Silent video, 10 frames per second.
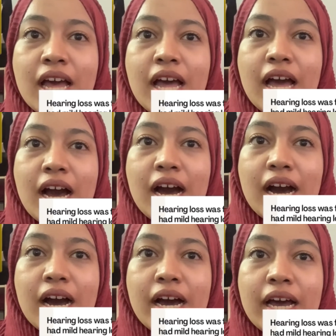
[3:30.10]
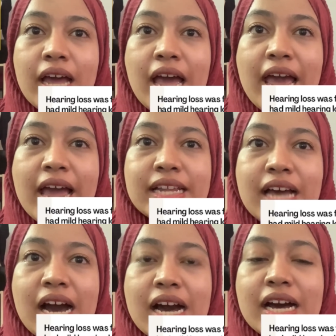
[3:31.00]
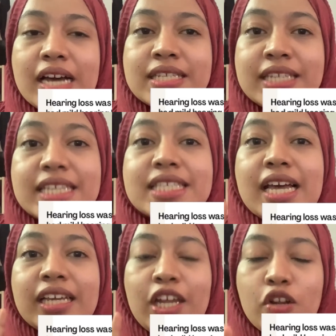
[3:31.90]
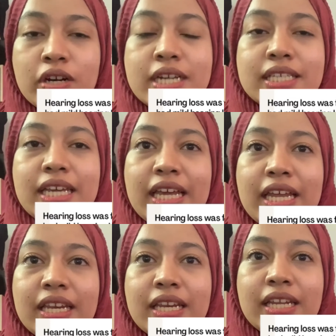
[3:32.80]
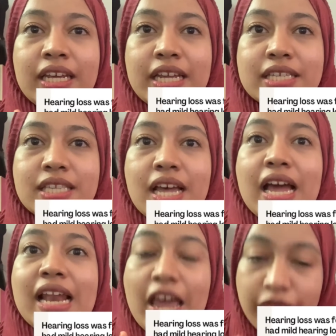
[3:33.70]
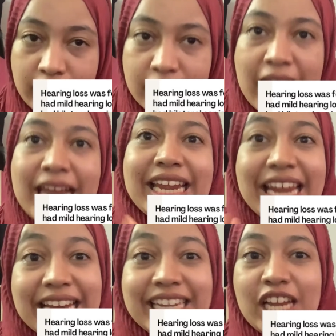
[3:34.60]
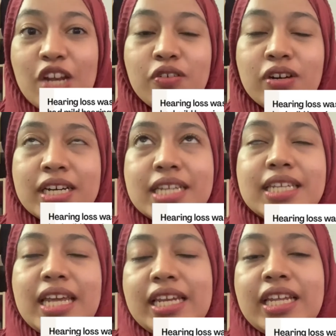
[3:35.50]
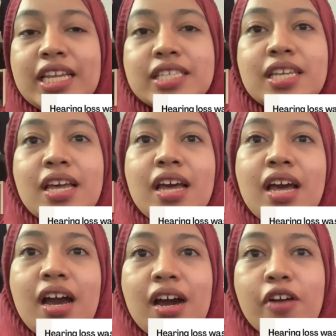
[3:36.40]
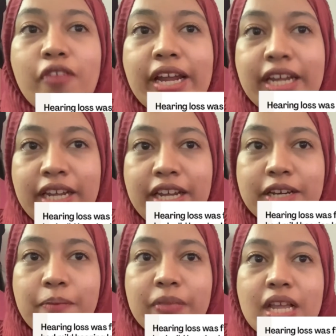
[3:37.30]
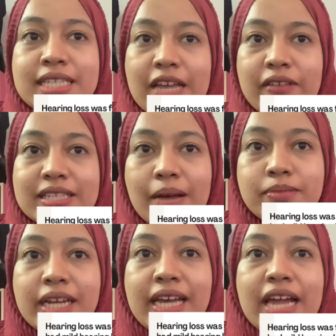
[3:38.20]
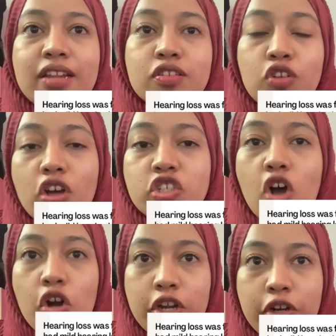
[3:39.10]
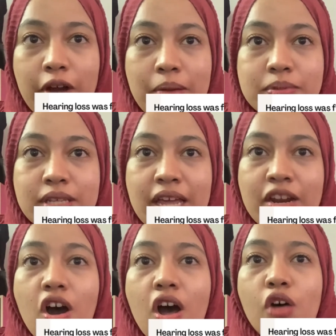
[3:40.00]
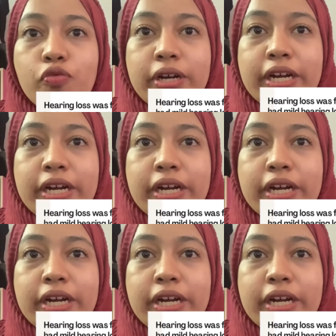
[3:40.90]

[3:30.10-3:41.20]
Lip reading: at 6 kHz in his left ear and 8 kHz in his right ear. 7 subjects had notch audiograms, and all were